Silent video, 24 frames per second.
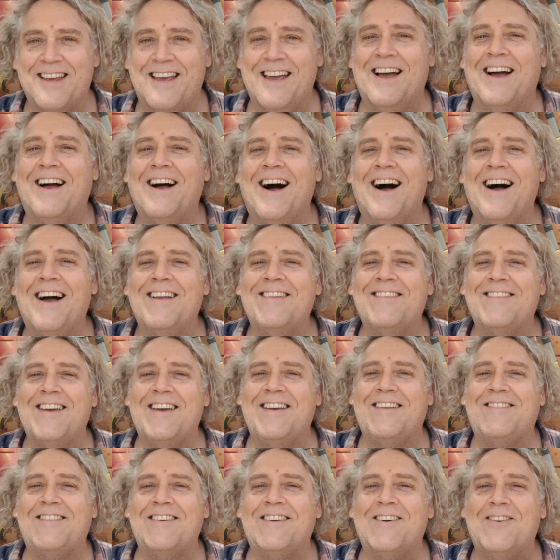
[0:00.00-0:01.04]

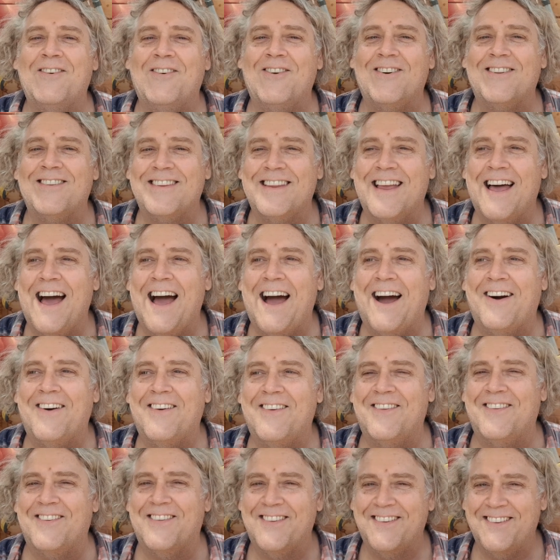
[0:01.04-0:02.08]
eat it all now.
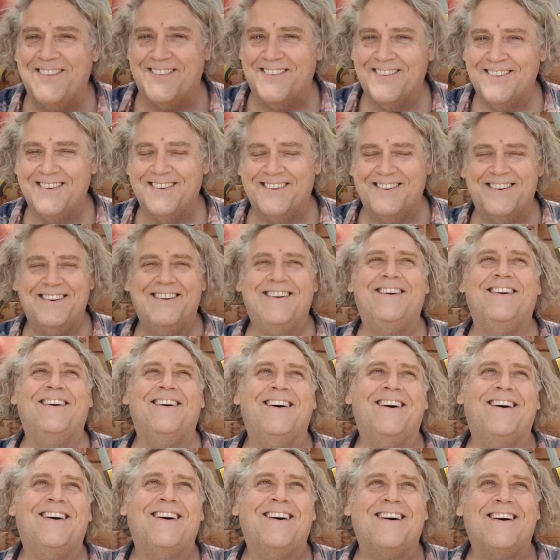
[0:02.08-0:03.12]

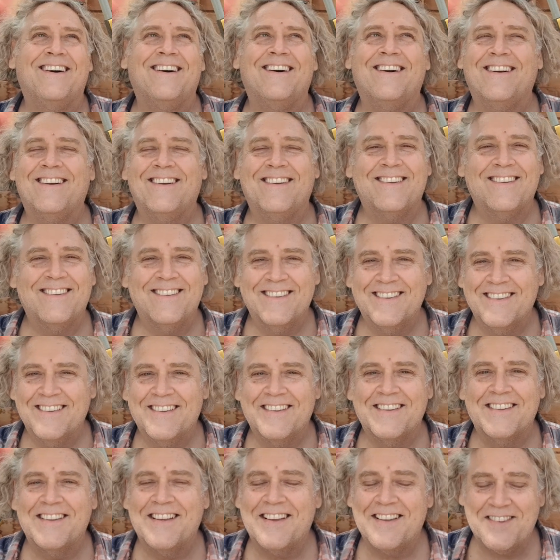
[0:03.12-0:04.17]
Oh,
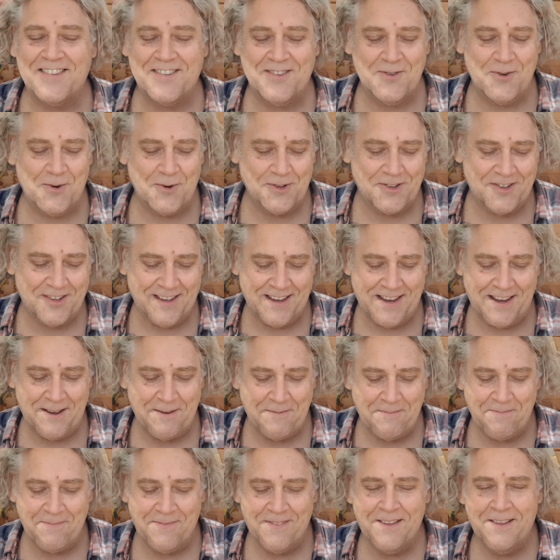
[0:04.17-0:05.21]
that's naughty.
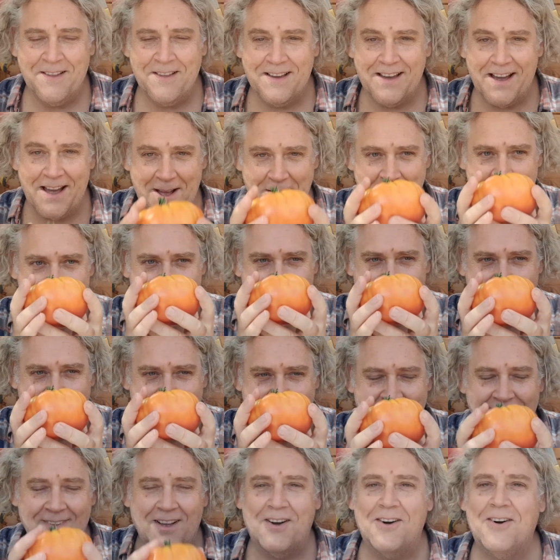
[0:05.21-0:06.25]

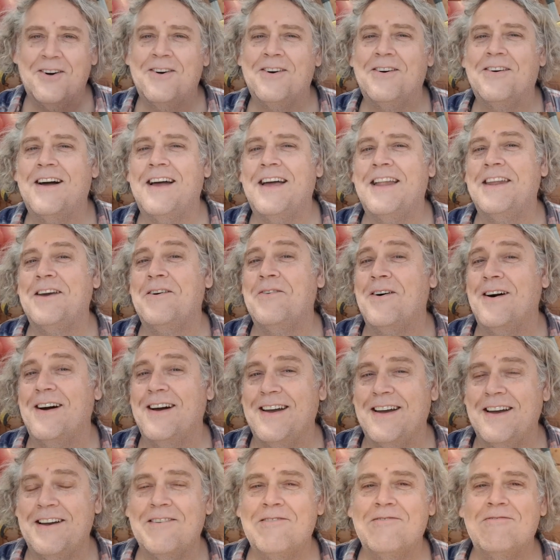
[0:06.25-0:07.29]
Oh,
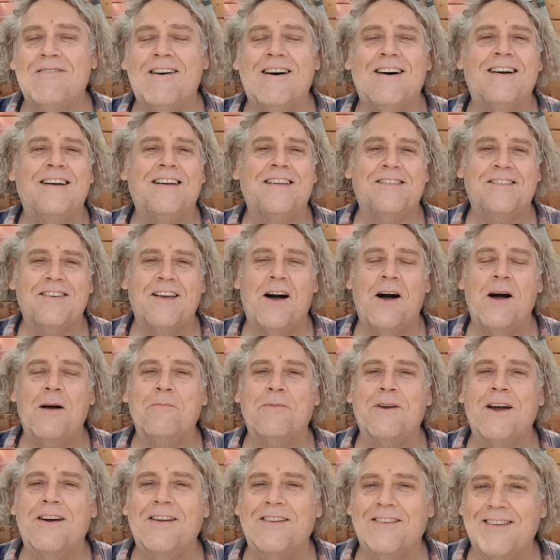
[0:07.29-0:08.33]
anyway, right,
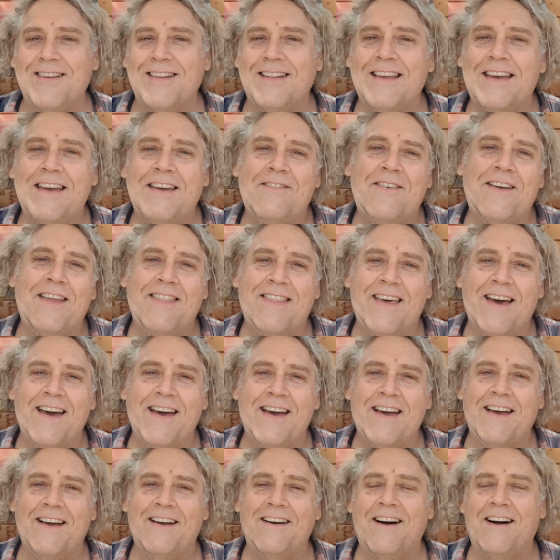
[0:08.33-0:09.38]
I'm going to leave it
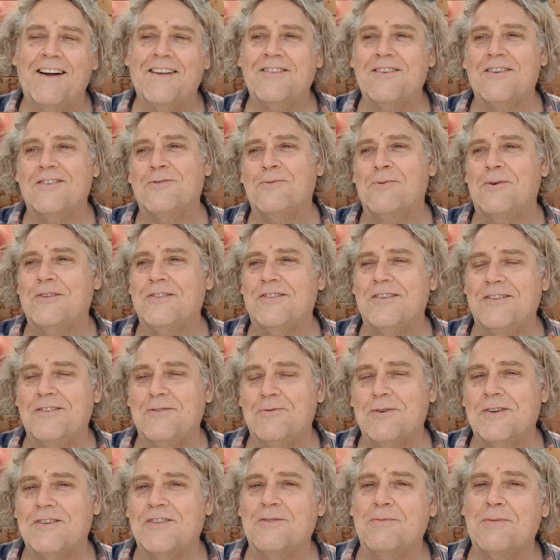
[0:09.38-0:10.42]
there. I just wanted
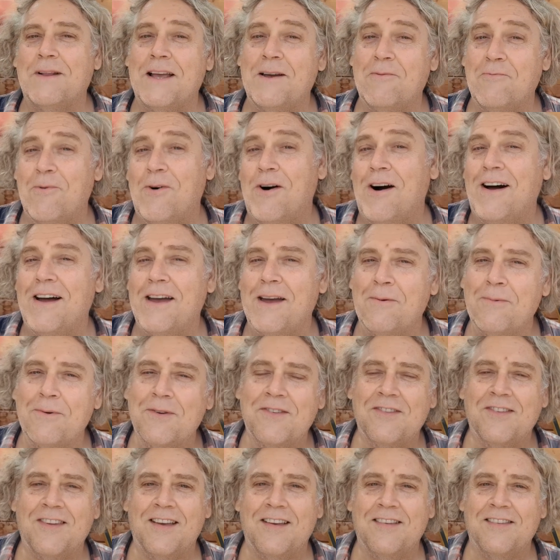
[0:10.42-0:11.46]
to explain why it
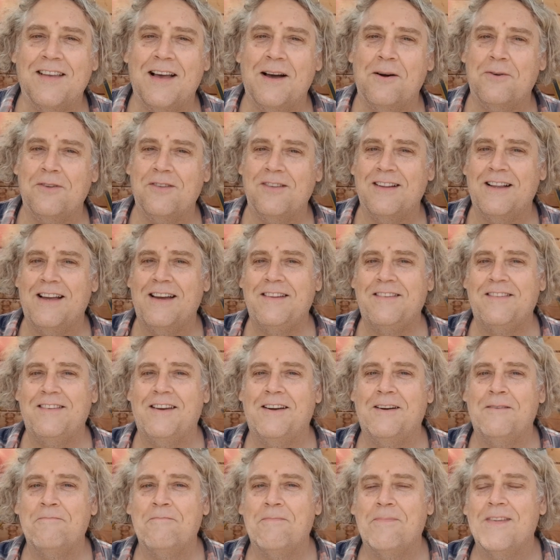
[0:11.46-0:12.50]
was 6 hours
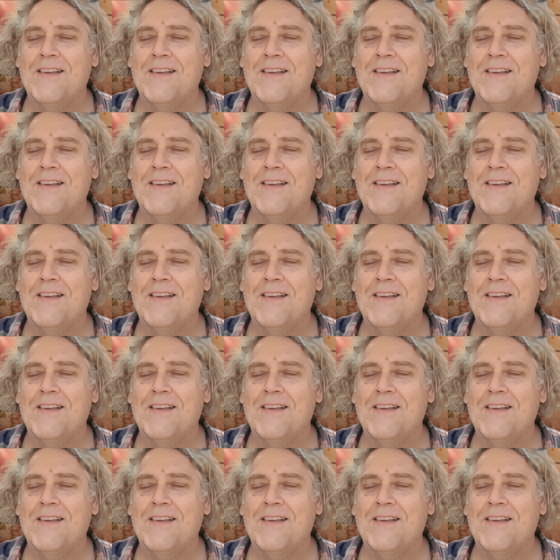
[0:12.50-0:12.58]
later.